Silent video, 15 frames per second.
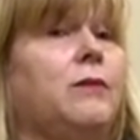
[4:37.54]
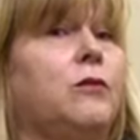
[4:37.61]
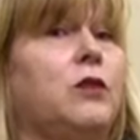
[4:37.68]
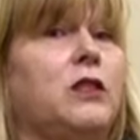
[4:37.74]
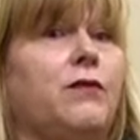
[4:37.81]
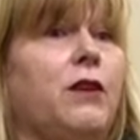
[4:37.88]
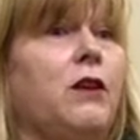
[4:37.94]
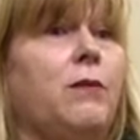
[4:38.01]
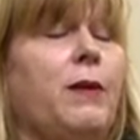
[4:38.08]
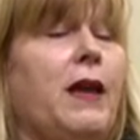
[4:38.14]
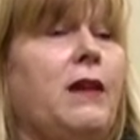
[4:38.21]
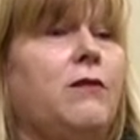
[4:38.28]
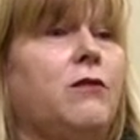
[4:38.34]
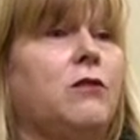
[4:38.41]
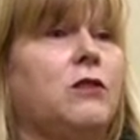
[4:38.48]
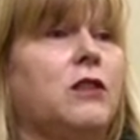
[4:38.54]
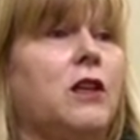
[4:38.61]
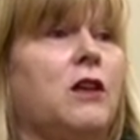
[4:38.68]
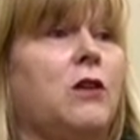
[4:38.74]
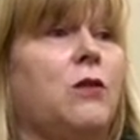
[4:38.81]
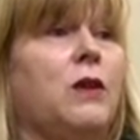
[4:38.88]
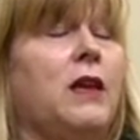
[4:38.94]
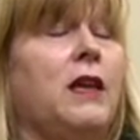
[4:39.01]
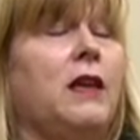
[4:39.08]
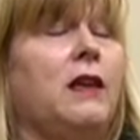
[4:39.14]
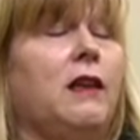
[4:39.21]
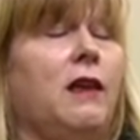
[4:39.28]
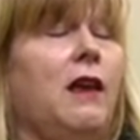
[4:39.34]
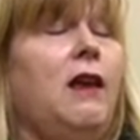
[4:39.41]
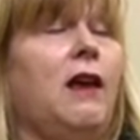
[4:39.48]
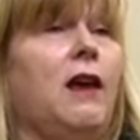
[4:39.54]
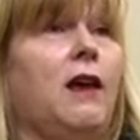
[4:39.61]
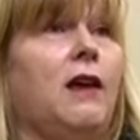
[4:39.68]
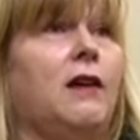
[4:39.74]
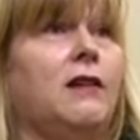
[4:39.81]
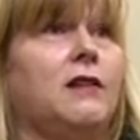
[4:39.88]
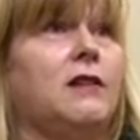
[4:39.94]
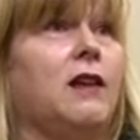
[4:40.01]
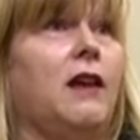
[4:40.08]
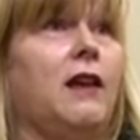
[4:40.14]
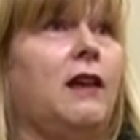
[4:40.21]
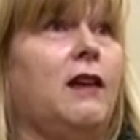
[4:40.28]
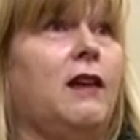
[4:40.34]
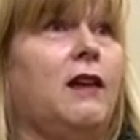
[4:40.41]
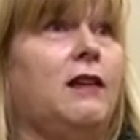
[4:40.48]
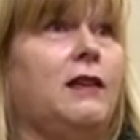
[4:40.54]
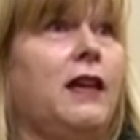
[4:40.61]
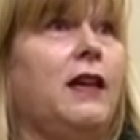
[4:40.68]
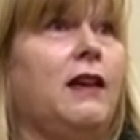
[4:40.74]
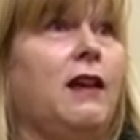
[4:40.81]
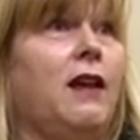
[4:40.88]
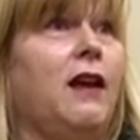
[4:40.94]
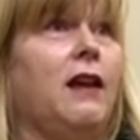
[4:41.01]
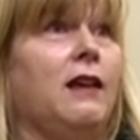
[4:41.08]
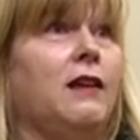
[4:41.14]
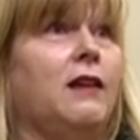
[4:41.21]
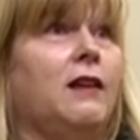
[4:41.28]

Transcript: was very painful. So yeah, it's like day and night.